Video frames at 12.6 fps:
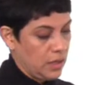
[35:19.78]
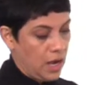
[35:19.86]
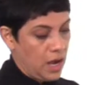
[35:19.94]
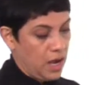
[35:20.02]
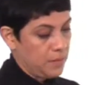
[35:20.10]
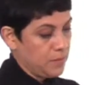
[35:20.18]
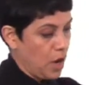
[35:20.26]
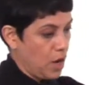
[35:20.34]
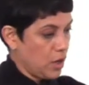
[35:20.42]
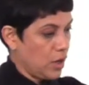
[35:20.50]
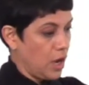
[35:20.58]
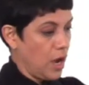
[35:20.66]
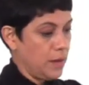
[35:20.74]

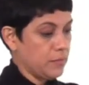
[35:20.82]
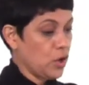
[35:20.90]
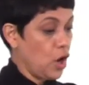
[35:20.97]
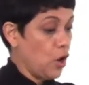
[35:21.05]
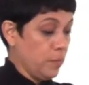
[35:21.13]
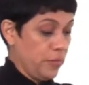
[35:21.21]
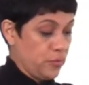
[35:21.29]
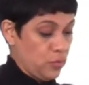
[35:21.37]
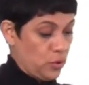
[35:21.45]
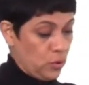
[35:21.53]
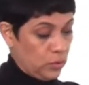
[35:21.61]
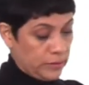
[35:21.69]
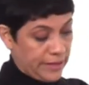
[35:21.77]
comb
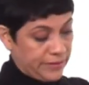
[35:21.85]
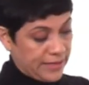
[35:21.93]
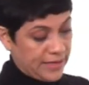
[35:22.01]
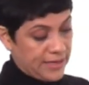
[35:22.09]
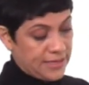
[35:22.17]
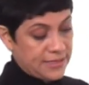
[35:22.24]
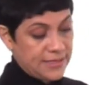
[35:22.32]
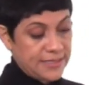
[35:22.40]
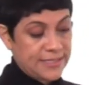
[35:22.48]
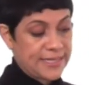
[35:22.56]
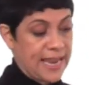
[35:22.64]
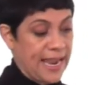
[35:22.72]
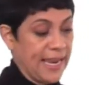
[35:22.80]
through, let the ends
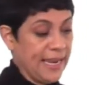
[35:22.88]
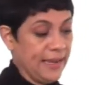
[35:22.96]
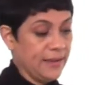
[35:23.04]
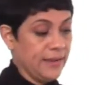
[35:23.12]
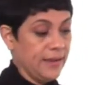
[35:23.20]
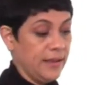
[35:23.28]
stay,